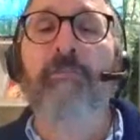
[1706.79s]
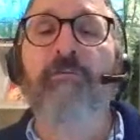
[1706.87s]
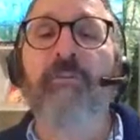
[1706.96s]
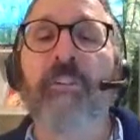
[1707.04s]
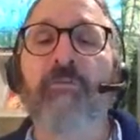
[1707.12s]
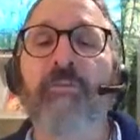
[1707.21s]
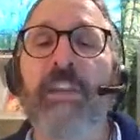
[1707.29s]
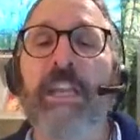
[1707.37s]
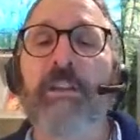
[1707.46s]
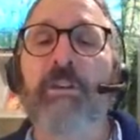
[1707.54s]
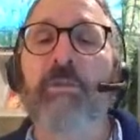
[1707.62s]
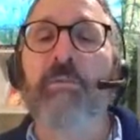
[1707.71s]
to be
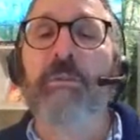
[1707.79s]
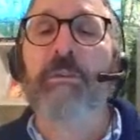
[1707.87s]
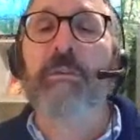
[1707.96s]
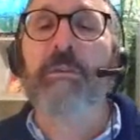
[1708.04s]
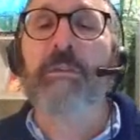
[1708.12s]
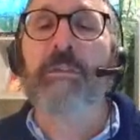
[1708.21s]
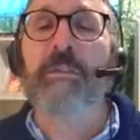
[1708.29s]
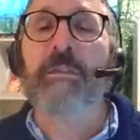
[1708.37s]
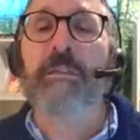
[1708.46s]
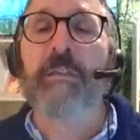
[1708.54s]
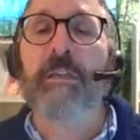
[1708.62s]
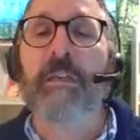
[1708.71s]
15
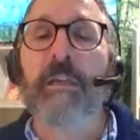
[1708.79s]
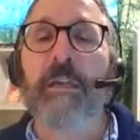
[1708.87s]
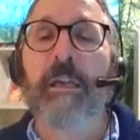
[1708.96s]
newtons